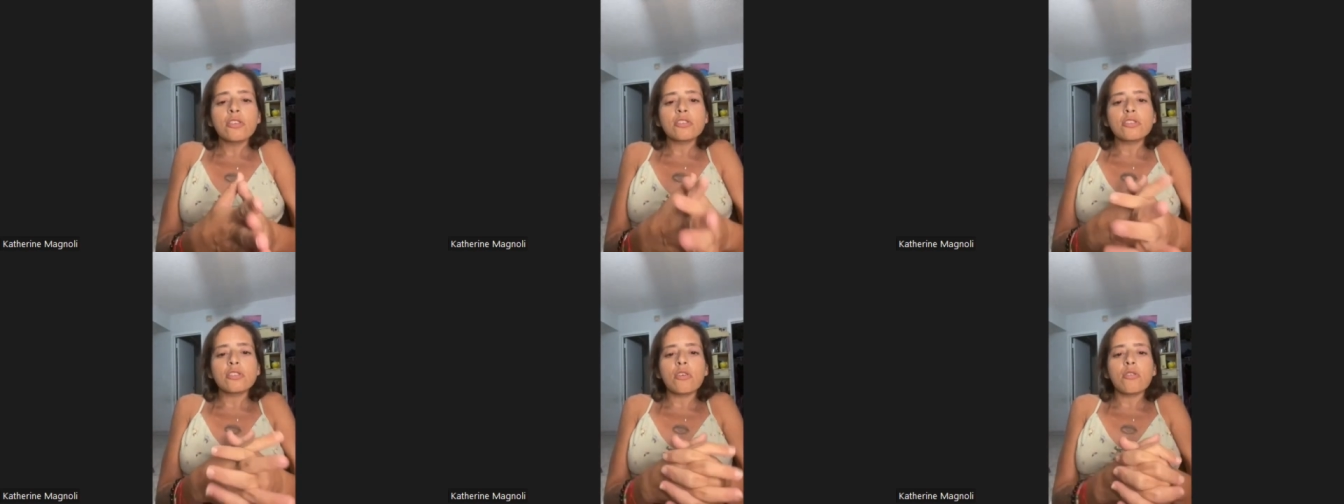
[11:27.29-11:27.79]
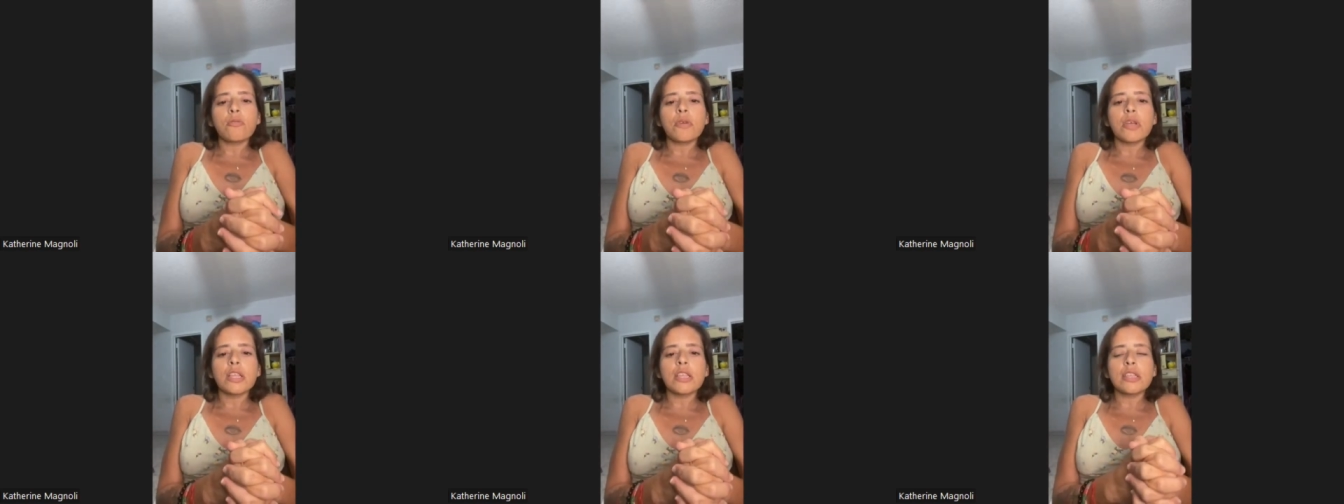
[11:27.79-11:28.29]

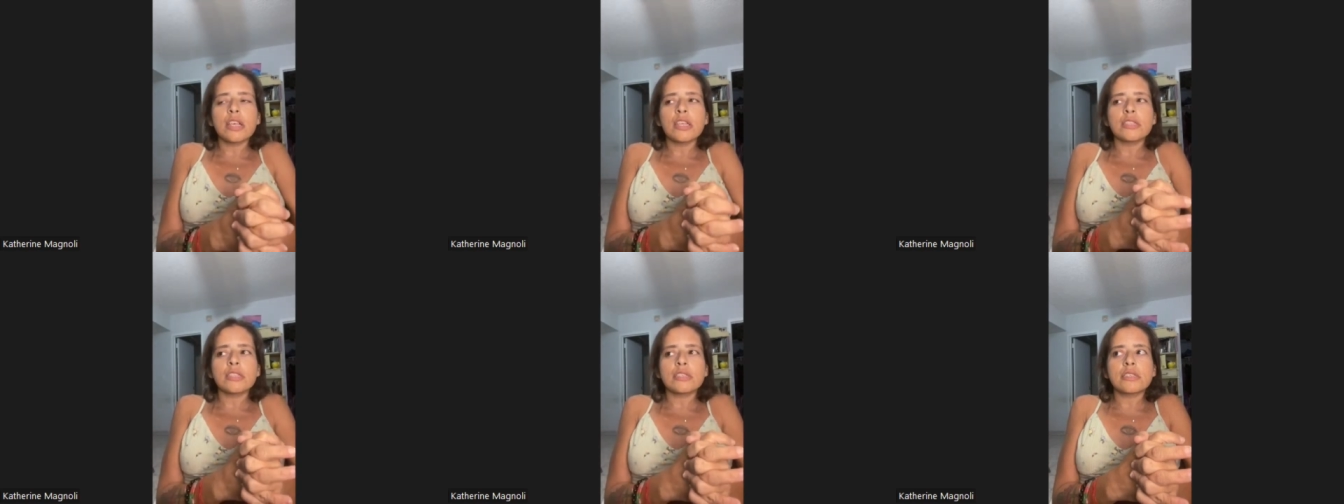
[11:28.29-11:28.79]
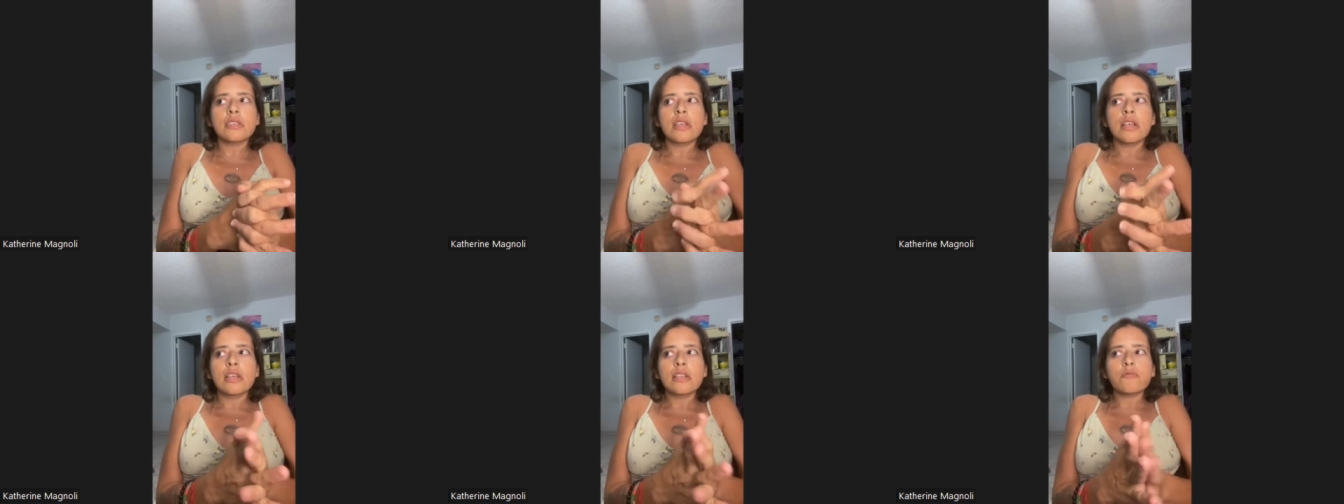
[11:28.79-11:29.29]
So it, it's
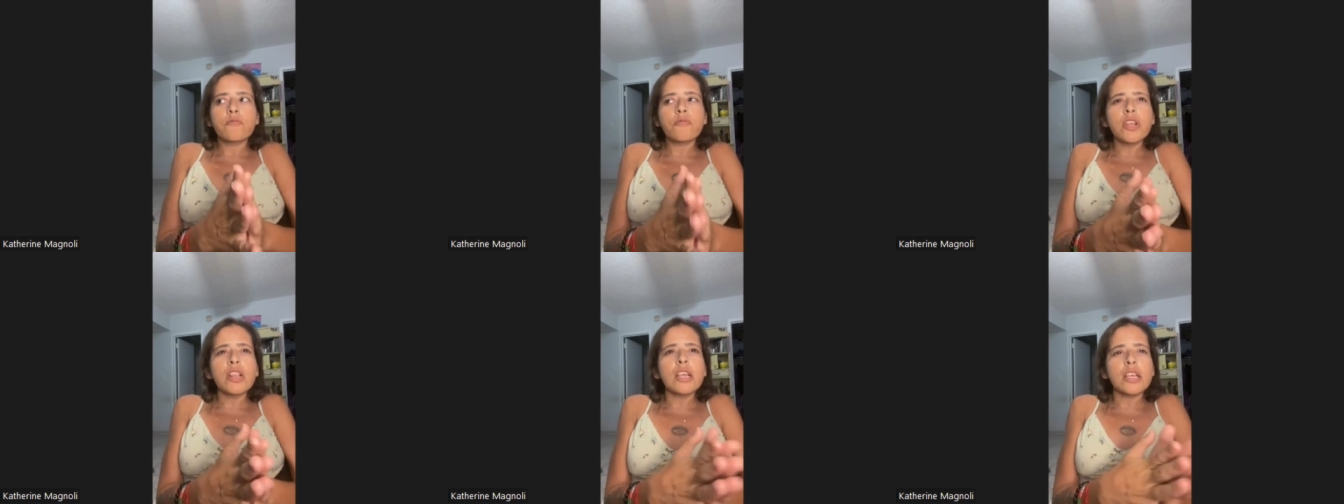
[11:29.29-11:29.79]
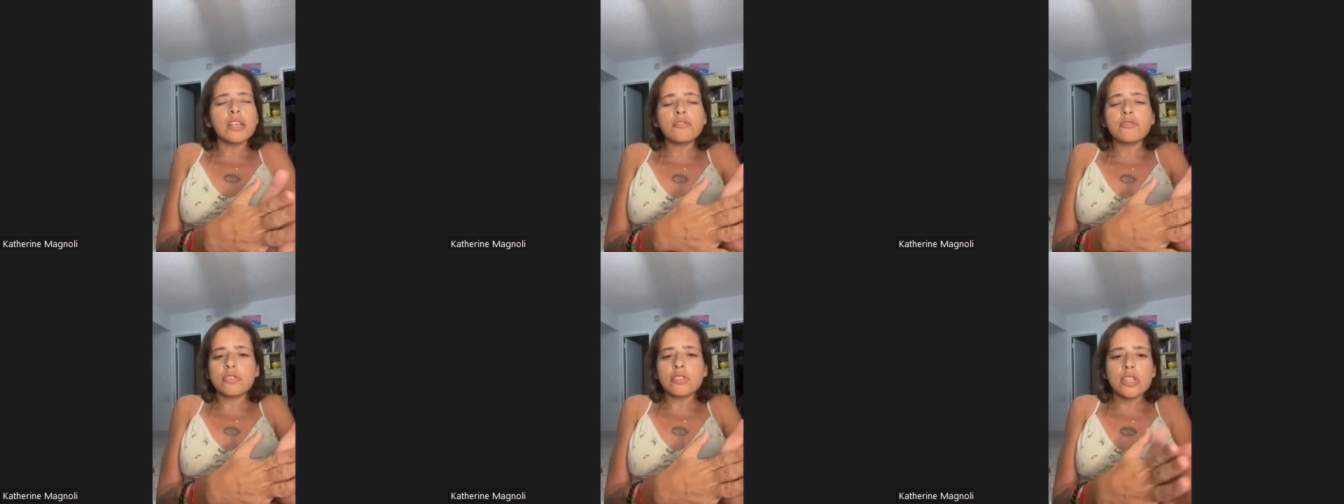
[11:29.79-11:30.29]
it's really
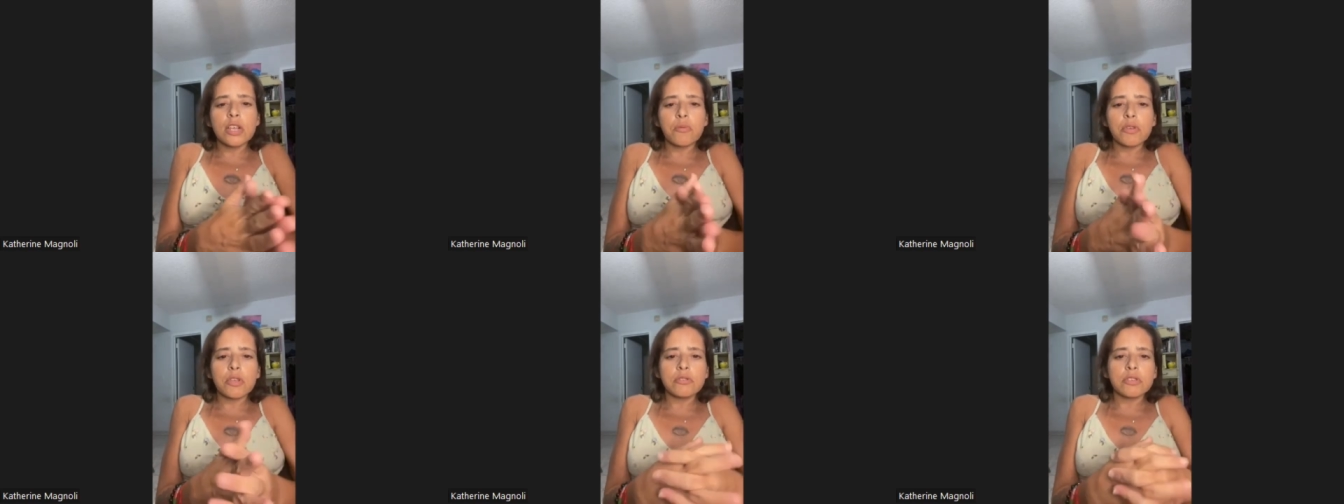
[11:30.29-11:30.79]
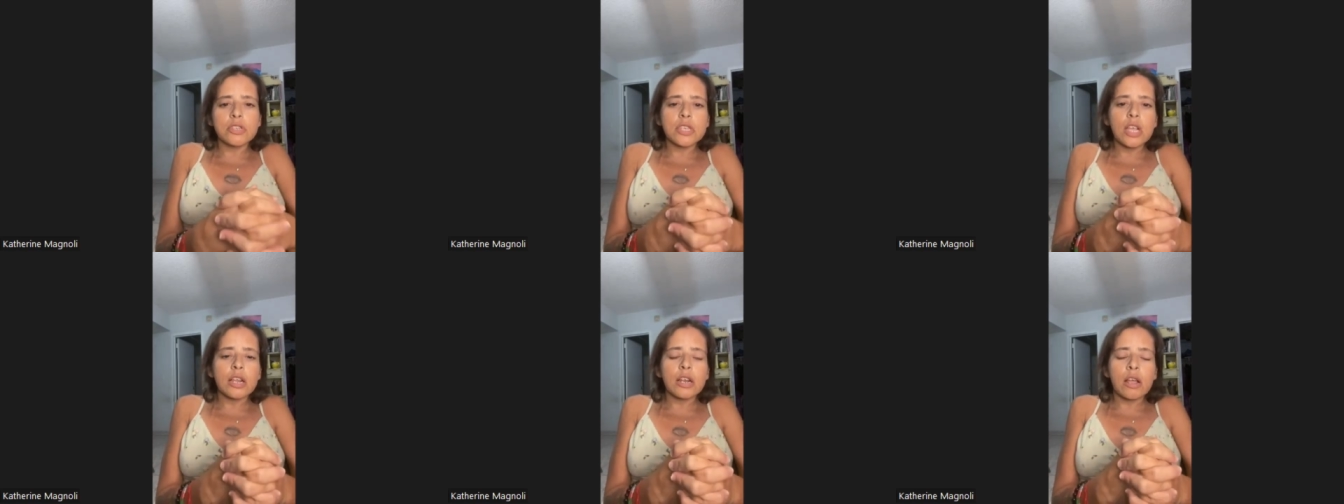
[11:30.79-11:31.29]
interesting what you just
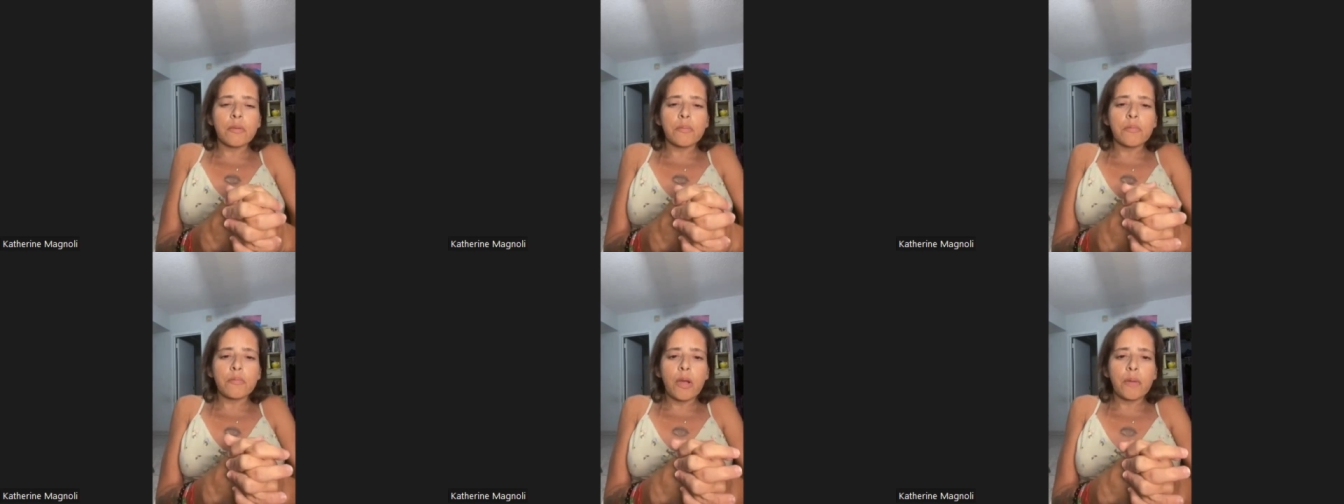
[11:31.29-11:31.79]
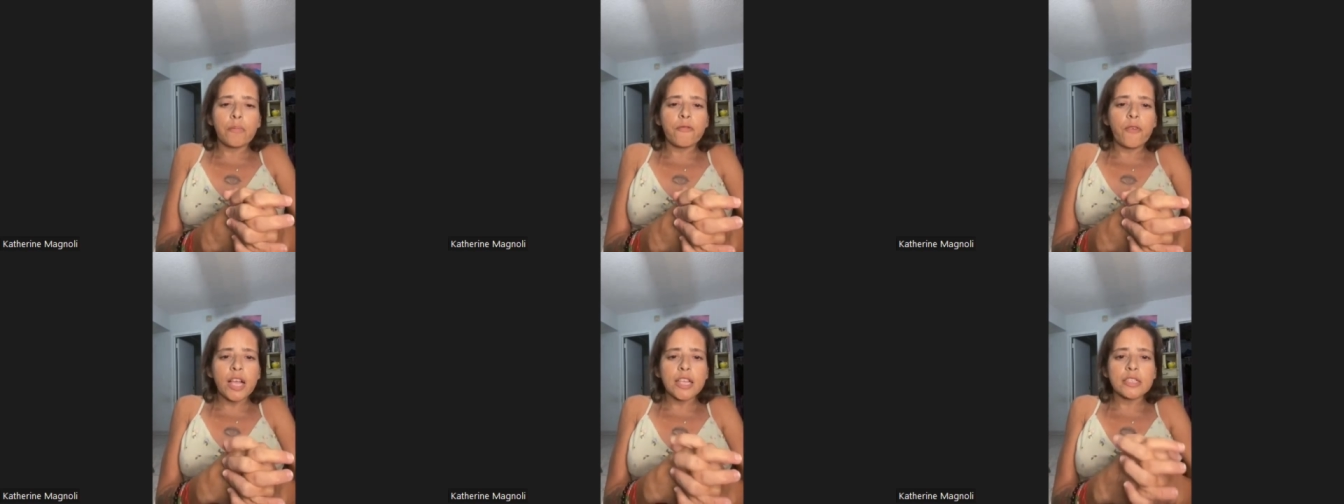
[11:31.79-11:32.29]
said. I'm I'm
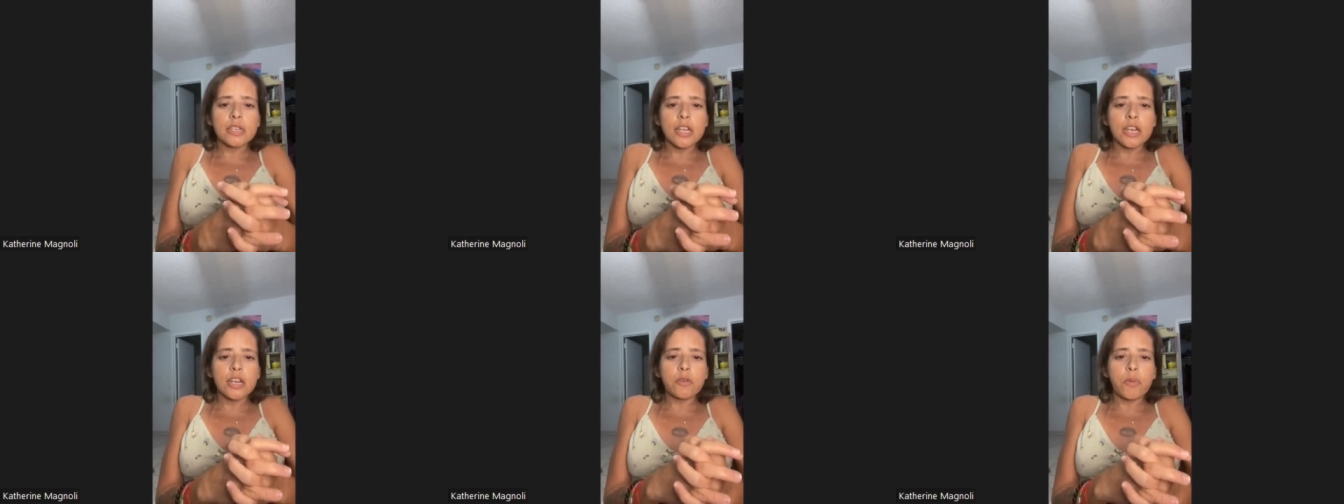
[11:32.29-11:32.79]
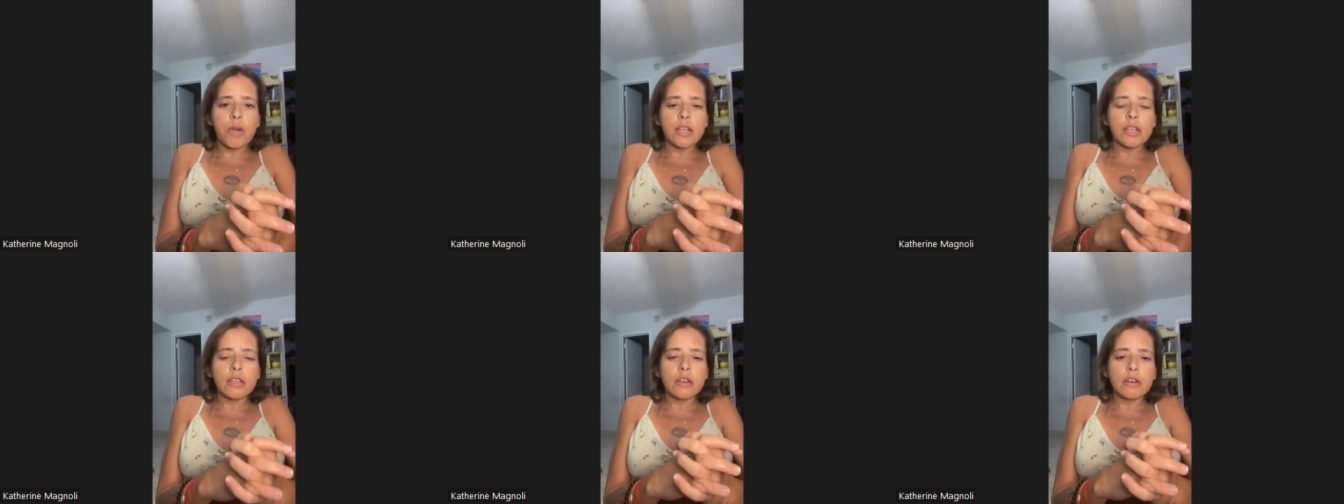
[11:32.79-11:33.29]
fascinated by
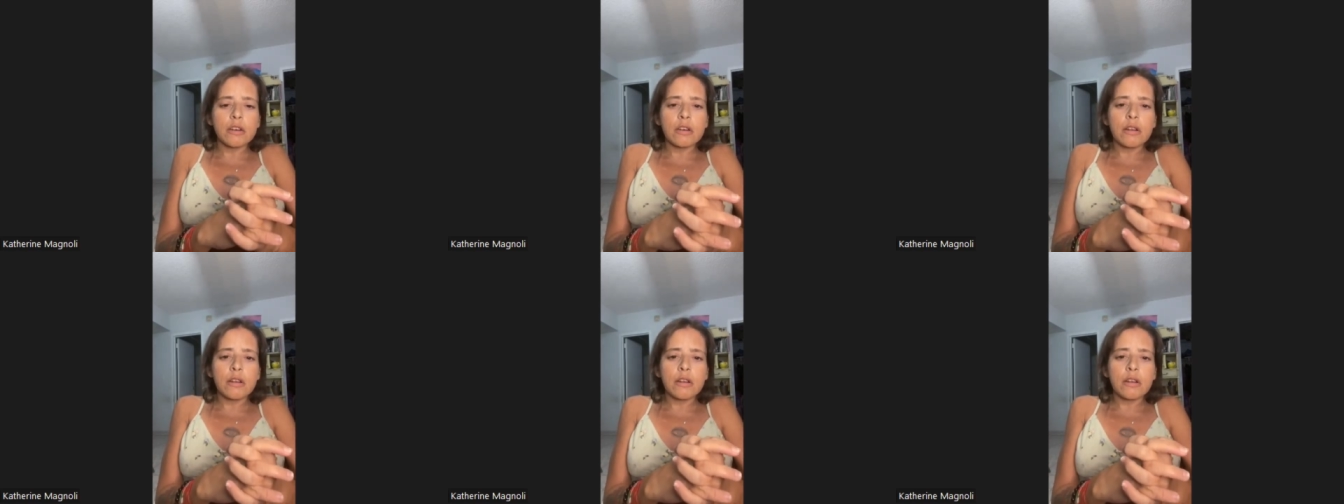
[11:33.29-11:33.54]
it.